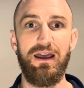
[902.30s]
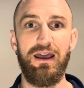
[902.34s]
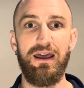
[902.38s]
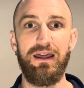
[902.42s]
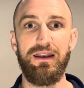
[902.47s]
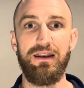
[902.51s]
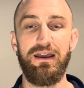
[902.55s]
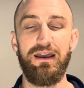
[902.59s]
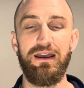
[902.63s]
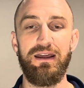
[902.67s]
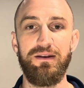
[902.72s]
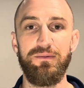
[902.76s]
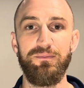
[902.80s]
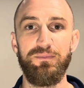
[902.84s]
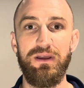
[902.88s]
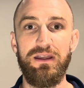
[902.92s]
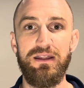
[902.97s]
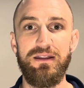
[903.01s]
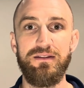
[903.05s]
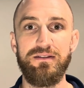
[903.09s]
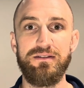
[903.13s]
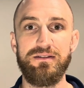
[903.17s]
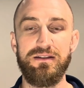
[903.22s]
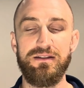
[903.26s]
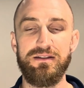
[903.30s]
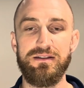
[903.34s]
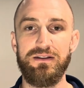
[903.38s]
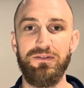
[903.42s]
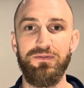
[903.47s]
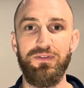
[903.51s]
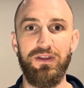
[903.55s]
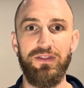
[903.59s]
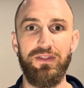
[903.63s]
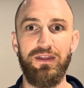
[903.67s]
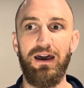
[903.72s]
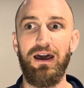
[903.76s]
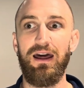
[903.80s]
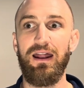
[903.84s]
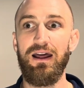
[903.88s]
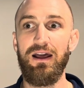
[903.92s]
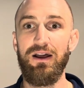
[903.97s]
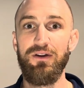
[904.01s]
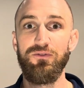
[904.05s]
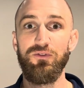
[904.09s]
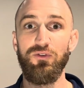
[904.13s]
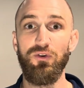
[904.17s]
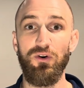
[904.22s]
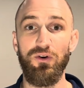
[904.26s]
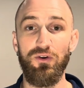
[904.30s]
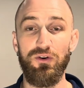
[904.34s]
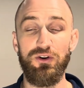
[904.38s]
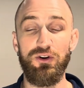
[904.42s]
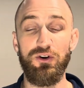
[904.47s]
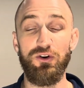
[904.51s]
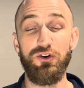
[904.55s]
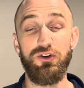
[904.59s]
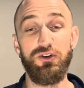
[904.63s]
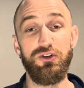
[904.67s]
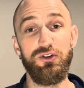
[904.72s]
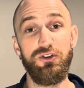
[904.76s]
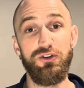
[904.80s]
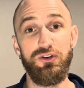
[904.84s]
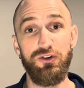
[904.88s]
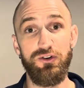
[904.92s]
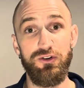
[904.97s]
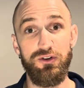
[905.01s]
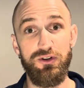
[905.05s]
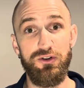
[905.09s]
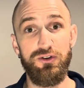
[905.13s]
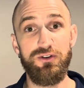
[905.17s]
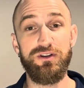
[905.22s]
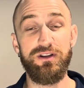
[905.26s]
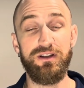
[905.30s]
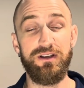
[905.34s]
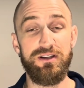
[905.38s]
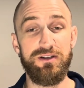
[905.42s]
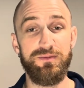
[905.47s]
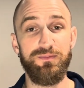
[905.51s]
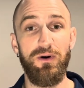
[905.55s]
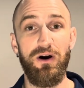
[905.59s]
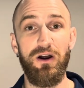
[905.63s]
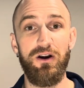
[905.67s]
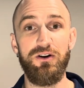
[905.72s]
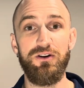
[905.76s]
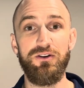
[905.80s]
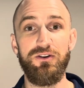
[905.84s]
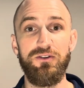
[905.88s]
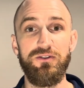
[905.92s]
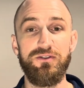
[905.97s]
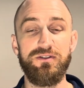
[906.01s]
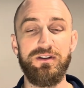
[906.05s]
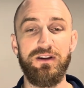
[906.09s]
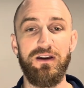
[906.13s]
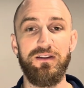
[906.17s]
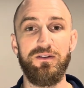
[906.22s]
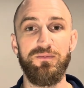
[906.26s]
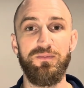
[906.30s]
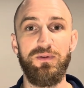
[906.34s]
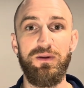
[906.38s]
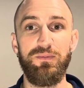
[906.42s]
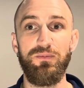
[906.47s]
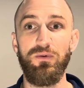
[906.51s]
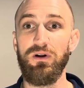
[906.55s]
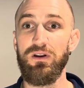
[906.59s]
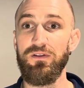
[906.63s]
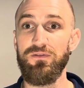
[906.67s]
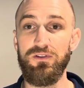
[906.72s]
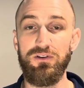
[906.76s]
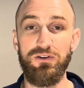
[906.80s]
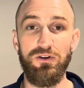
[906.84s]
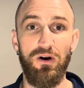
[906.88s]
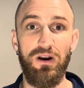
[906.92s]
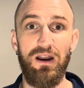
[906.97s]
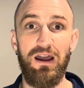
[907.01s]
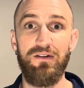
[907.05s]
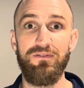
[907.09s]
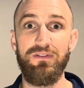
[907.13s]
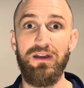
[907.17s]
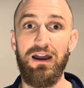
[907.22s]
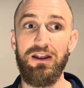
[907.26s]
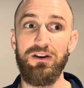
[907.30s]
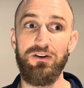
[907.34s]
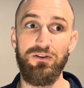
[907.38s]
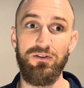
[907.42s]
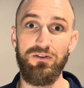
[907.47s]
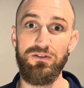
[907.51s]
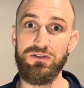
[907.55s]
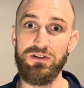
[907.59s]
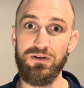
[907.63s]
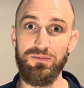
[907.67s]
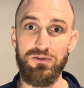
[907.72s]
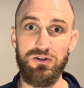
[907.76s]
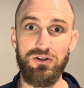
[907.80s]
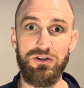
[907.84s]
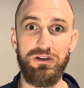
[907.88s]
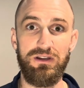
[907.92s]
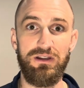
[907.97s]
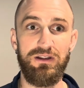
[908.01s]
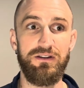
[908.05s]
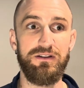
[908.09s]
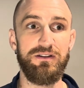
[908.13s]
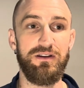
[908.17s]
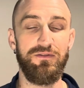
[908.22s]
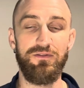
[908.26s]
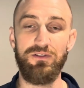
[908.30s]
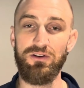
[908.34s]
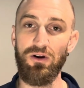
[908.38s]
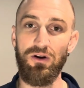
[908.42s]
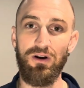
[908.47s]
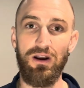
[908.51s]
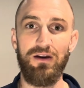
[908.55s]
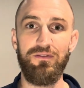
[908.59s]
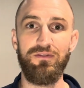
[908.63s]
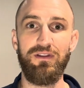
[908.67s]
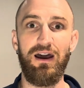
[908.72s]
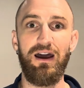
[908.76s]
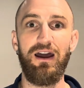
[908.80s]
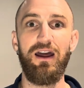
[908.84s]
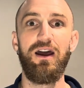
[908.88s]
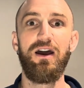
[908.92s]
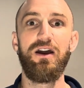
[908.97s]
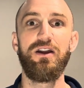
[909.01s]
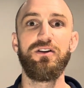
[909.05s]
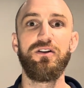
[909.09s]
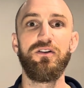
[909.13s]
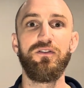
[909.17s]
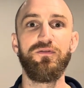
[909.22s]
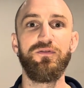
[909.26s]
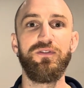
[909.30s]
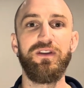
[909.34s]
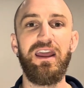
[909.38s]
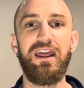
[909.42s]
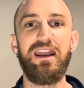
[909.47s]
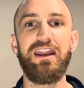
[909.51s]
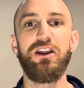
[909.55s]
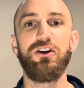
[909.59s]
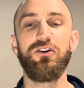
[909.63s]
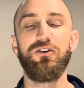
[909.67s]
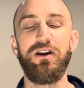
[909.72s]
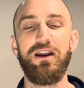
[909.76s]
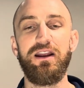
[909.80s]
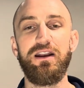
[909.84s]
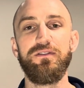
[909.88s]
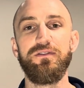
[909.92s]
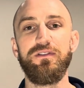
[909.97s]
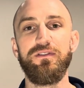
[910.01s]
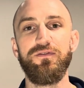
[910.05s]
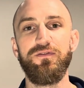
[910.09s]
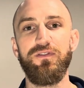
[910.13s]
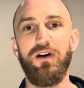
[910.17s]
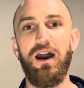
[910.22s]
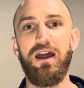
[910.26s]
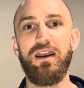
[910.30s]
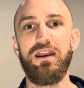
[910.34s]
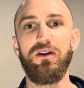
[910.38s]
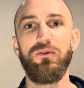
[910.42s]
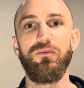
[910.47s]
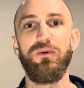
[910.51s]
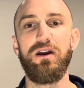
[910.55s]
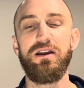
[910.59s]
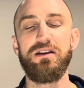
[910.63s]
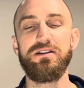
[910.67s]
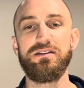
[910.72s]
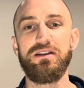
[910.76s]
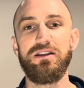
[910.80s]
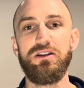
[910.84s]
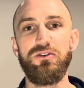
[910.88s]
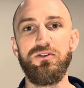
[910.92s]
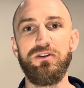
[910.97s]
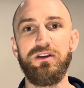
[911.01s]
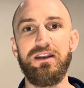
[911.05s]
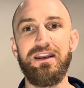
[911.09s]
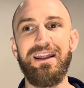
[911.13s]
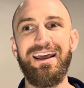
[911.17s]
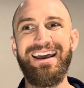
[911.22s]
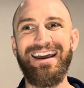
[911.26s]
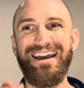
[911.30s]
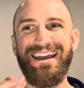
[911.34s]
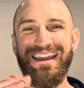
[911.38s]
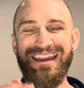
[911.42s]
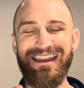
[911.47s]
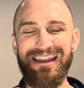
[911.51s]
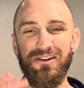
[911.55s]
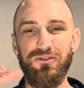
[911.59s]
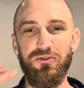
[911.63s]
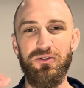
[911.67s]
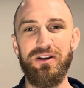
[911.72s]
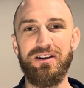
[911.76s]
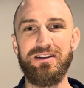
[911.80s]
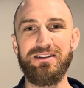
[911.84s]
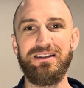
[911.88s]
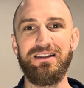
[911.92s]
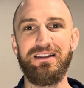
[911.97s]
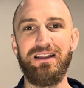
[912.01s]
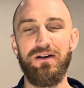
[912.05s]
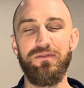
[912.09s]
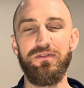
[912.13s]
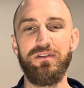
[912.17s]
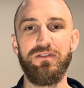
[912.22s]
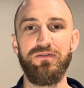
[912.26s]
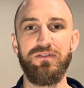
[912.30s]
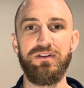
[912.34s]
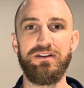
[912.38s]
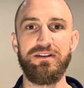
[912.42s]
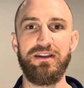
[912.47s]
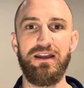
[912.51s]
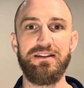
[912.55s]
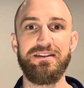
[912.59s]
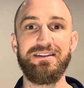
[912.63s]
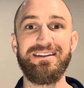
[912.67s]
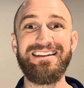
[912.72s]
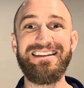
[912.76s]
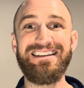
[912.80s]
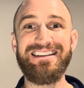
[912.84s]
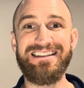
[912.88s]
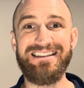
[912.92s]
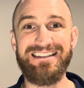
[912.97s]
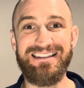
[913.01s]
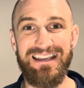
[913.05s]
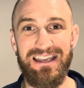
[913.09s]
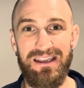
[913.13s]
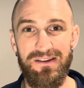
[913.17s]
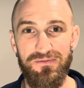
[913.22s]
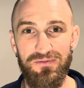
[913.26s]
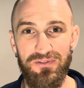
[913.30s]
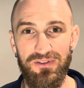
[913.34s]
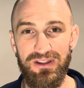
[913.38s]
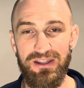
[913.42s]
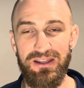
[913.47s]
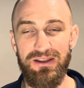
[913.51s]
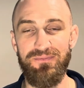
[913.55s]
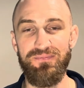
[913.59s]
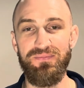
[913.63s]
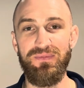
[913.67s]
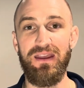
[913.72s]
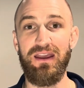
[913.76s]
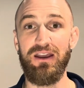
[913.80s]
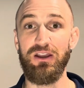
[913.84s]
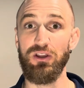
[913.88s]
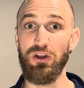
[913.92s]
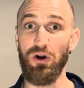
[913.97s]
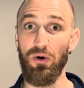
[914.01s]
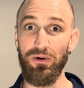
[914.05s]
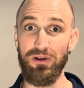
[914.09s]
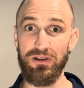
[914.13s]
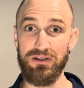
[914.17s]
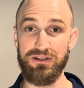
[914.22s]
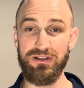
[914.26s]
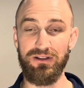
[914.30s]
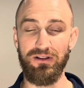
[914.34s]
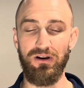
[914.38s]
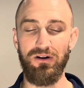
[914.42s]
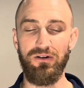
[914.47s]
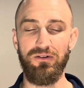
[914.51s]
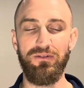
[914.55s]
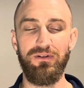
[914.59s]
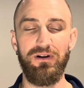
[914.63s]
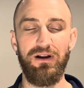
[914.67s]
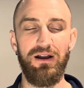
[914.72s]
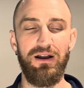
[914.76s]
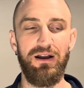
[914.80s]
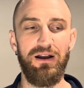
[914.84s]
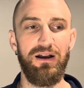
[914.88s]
and pins and stuff like that, you're using a spotter, you're using other people. And if you don't have that, you're using machines. And if you don't have that, you're getting creative and finding ways that you can increase the level of intensity safely, going slow.